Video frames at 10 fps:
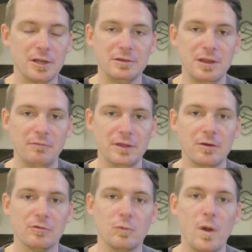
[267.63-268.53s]
and it definitely
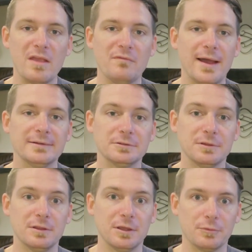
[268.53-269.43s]
goes way faster
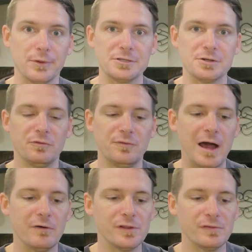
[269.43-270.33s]
than the original
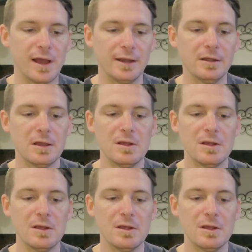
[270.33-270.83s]
valve design.